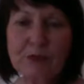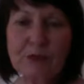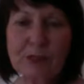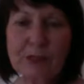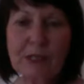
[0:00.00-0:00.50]

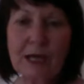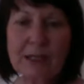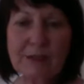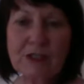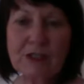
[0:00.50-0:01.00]
a lot
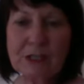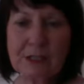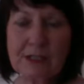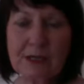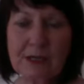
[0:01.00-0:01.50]
if you just.
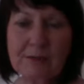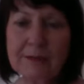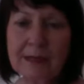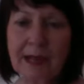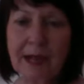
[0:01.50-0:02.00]

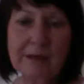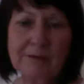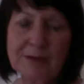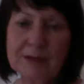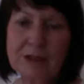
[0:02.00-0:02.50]

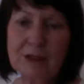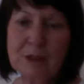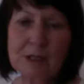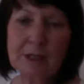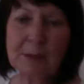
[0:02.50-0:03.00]

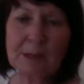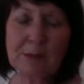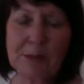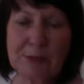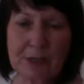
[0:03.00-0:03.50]
Usually people
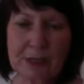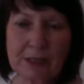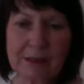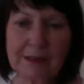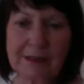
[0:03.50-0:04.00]
start
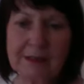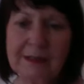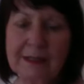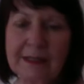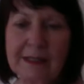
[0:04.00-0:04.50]

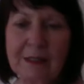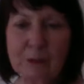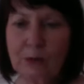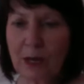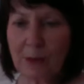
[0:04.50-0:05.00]
in the
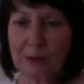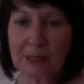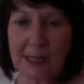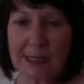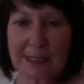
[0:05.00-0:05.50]
wrong
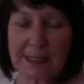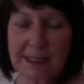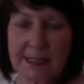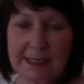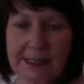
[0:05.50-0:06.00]
place,
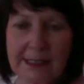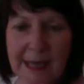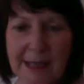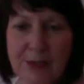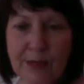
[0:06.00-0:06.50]
and
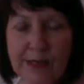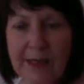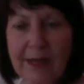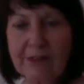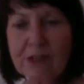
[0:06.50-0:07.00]
that's why they
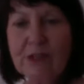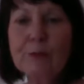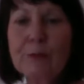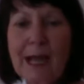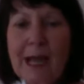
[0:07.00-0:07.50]
have to go
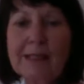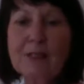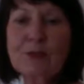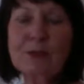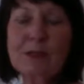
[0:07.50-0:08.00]
back and
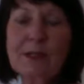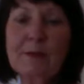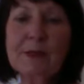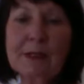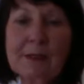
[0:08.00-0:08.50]
do
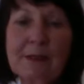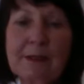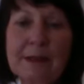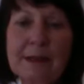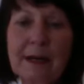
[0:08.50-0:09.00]
something.
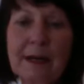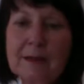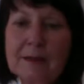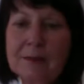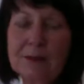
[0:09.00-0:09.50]

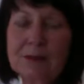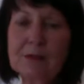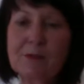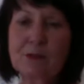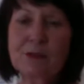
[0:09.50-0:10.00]

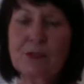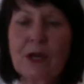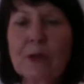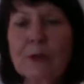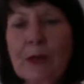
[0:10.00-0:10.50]
If you
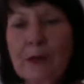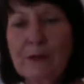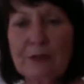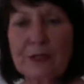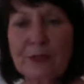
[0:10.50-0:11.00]
start where
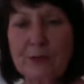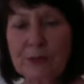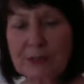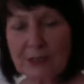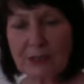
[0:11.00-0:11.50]
things
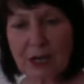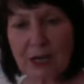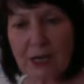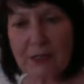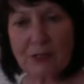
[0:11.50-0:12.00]
really
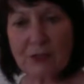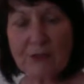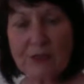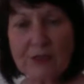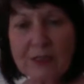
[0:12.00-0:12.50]
change,
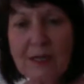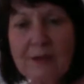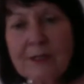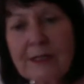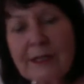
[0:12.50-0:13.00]
which it
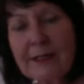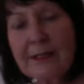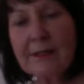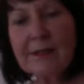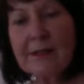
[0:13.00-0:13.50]
sounds like
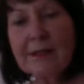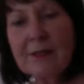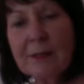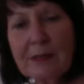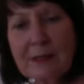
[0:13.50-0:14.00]

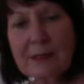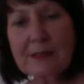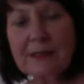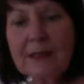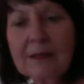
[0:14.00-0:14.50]
when
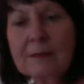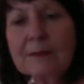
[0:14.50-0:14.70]
the